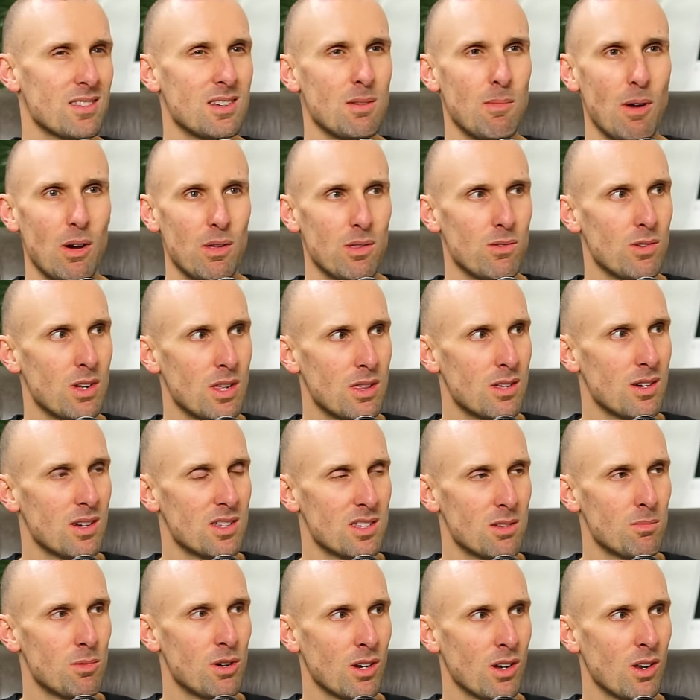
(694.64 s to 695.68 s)
than about
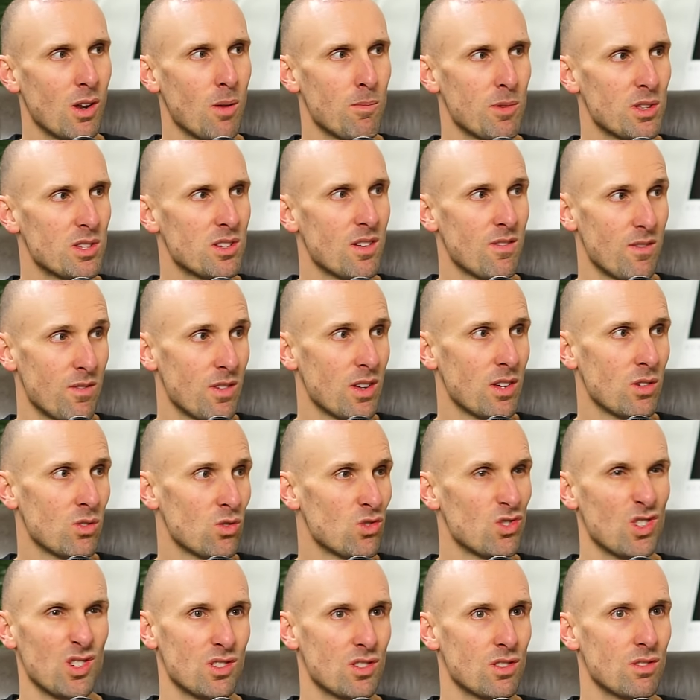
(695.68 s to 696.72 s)
3:30 per kilometer feels
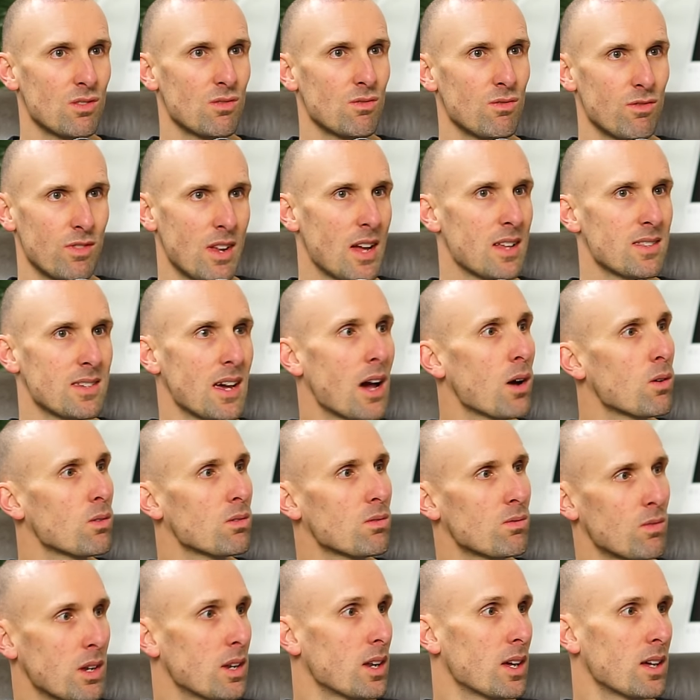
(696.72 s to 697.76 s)
just flat out,
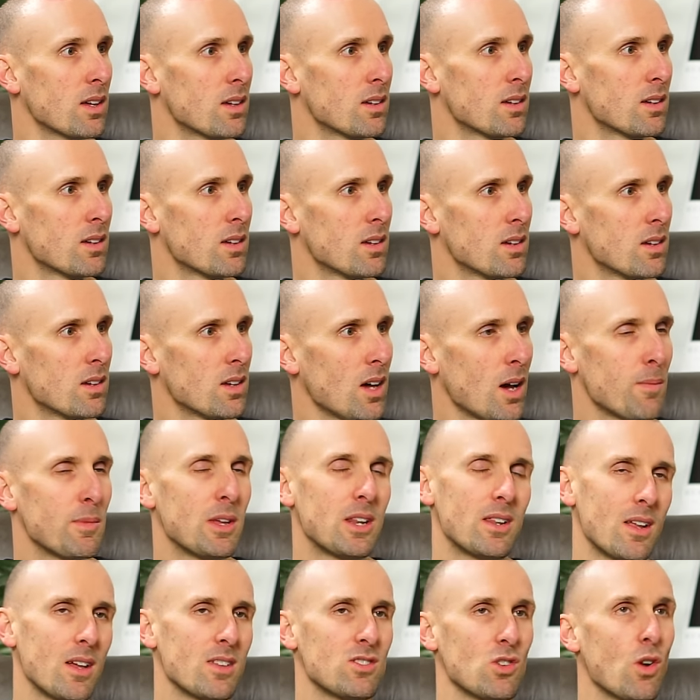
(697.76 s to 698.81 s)
really. I
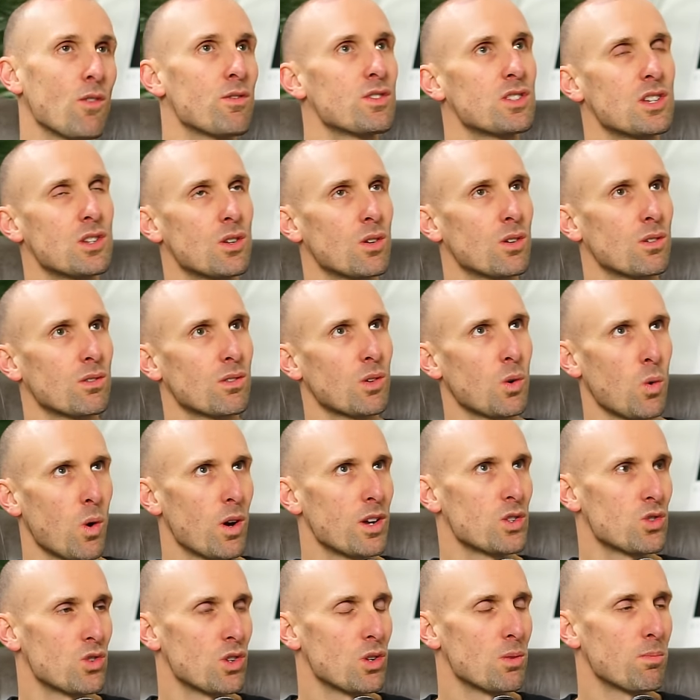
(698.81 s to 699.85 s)
mean, that's obviously not quite
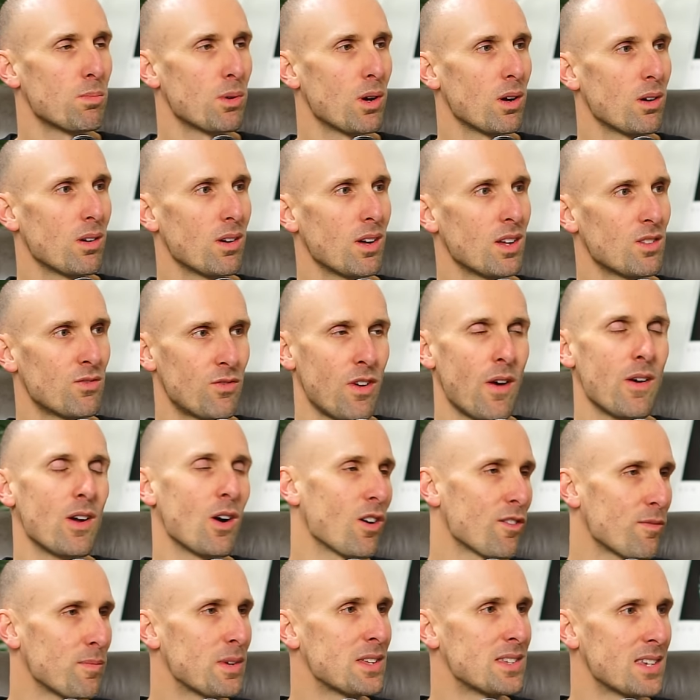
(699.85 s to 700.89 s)
true, but it's very
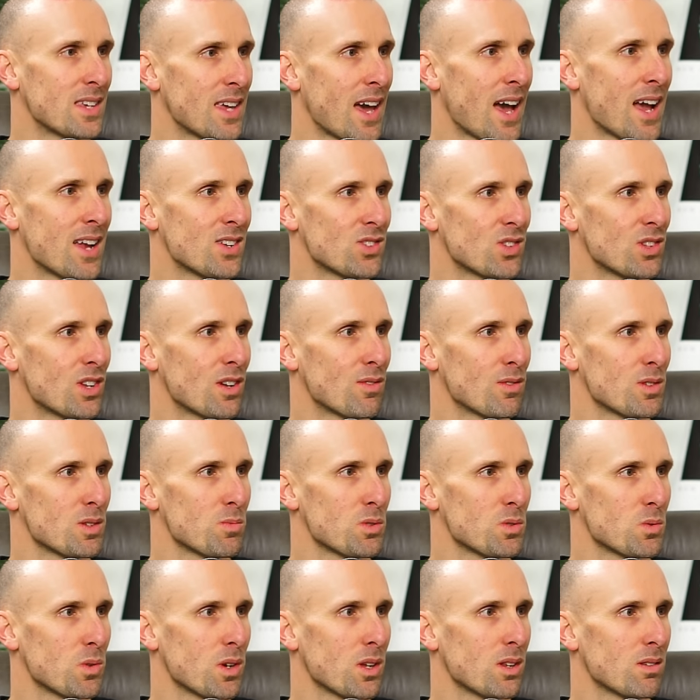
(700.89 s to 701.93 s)
hard for me to gauge the difference
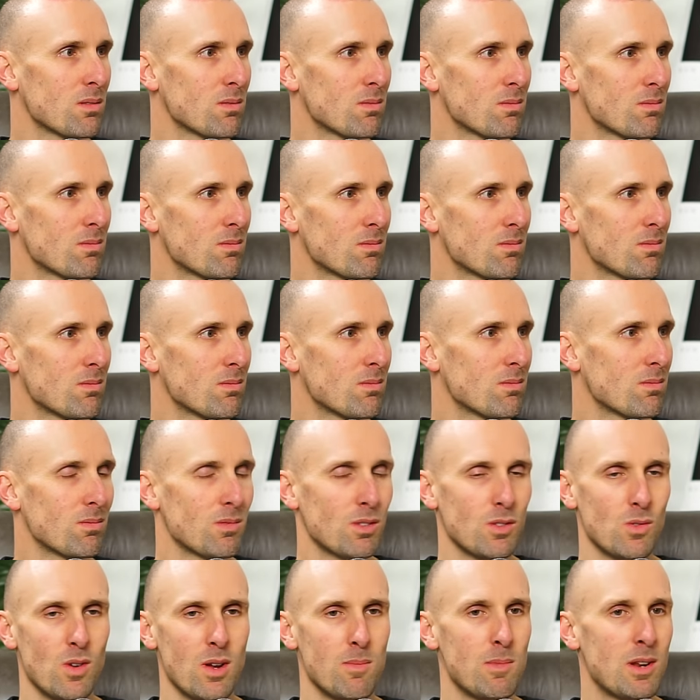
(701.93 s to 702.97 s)
between
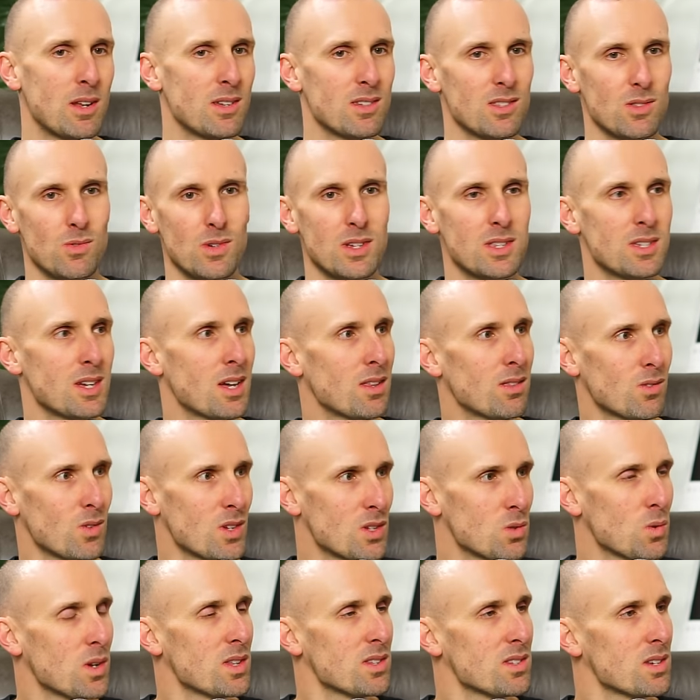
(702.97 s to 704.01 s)
3 minutes, 3:10,
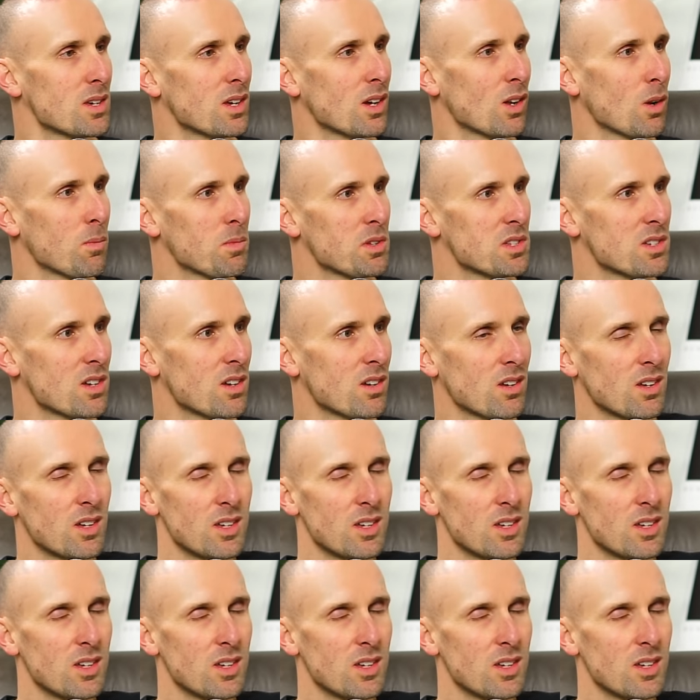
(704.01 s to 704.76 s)
3:20 kilometer.